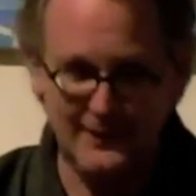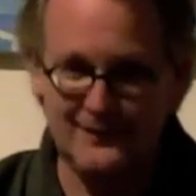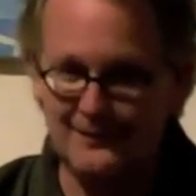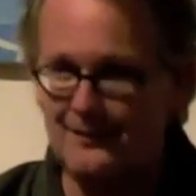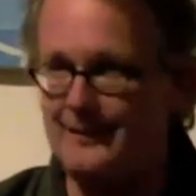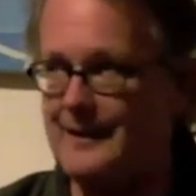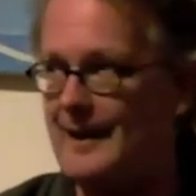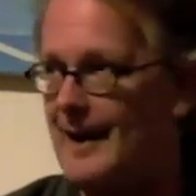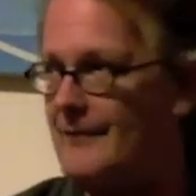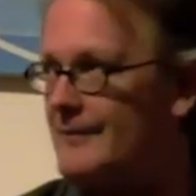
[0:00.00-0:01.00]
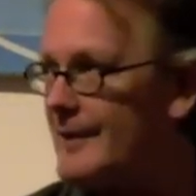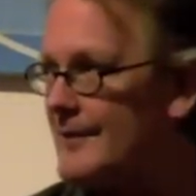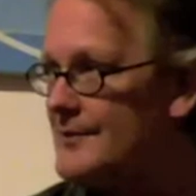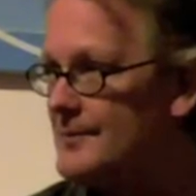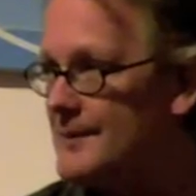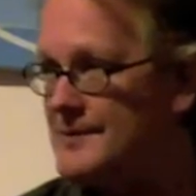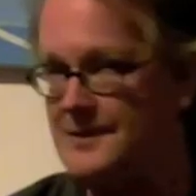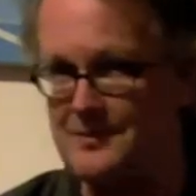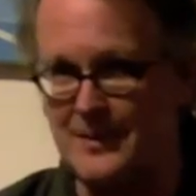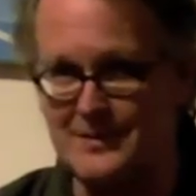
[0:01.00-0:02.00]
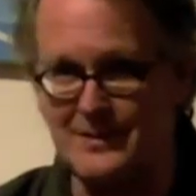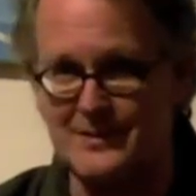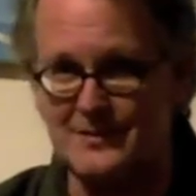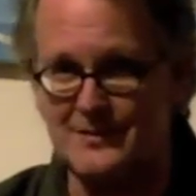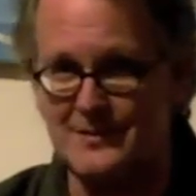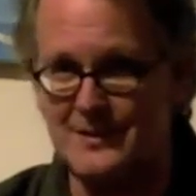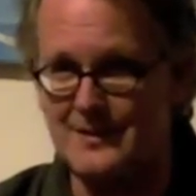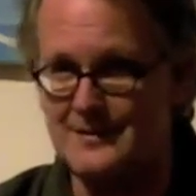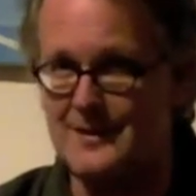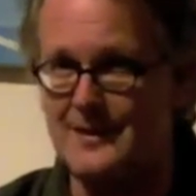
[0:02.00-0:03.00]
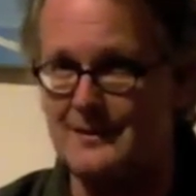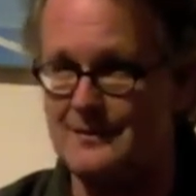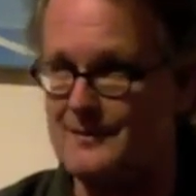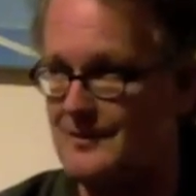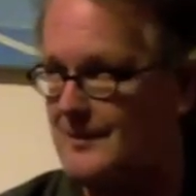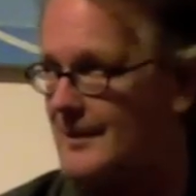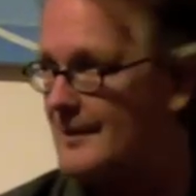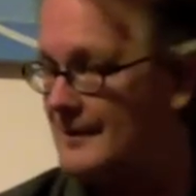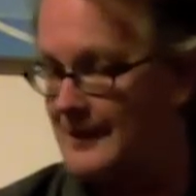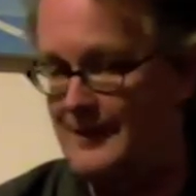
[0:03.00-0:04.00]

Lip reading: and killing half the other species by centuries end, so that